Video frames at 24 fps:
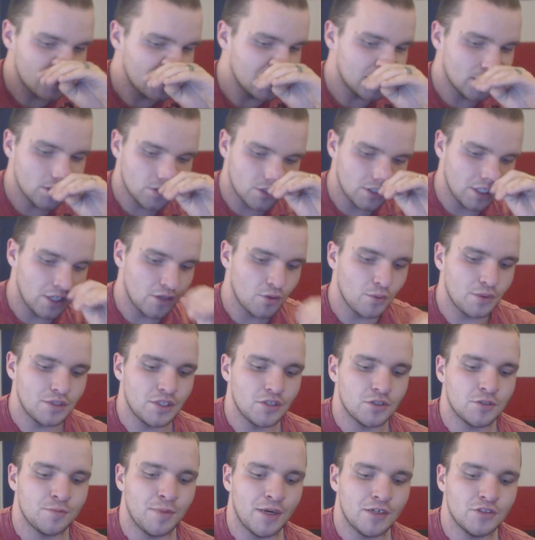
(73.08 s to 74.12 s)
so this is another one
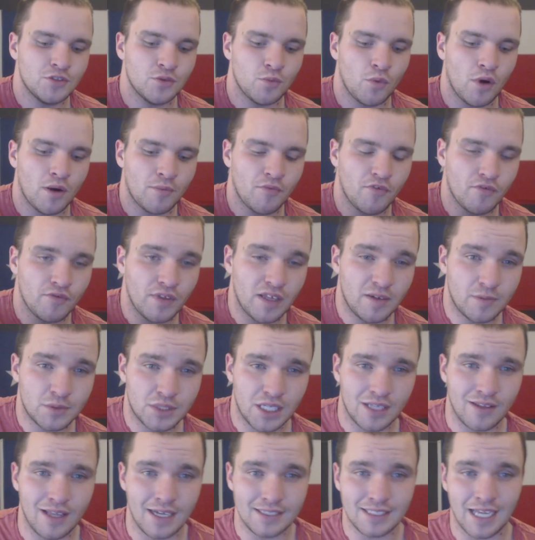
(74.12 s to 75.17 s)
of those Belgian waffle
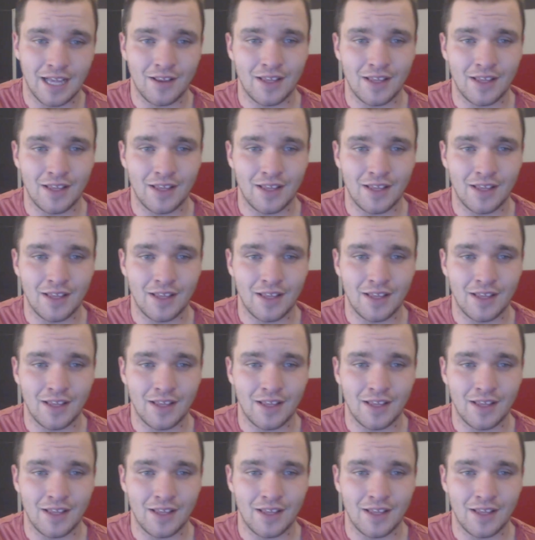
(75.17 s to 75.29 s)
flavors I liked.